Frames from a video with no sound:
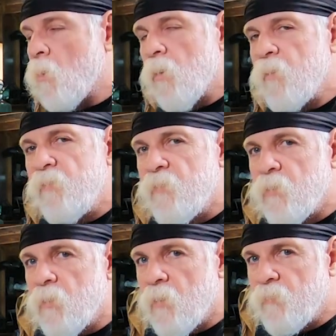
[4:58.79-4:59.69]
or if
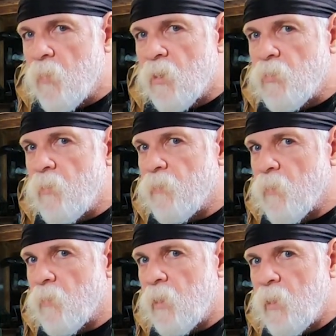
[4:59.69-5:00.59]
you're at
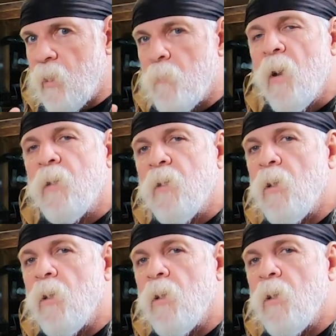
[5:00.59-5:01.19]
230, it might